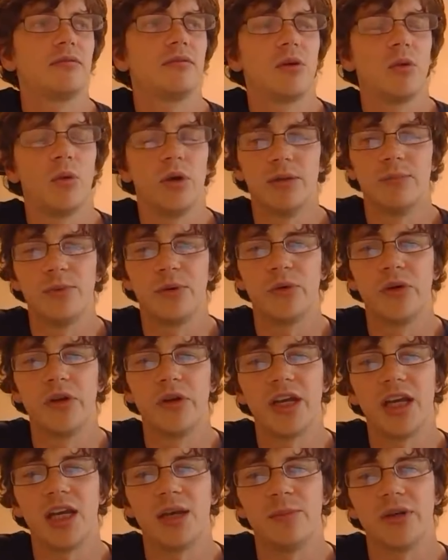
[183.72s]
quite
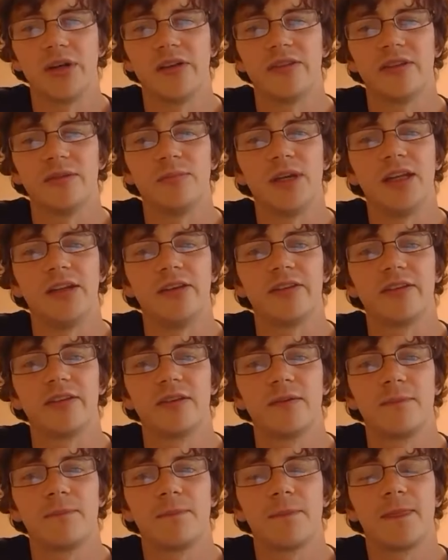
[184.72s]
important here because it
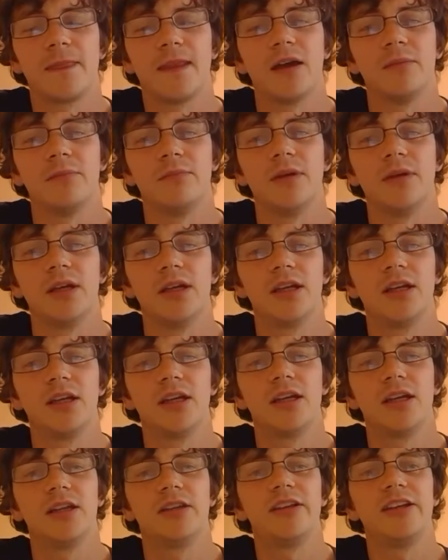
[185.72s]
means
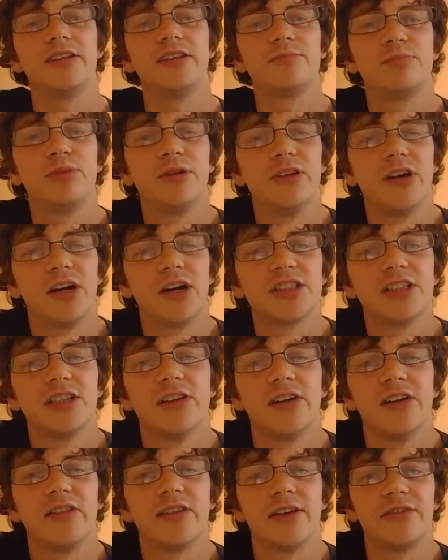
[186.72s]
these production
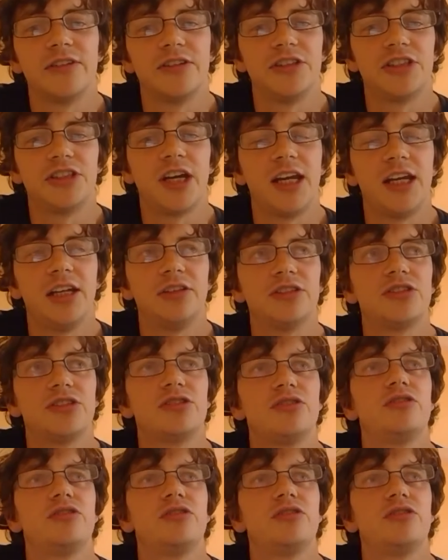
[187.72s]
lines have to change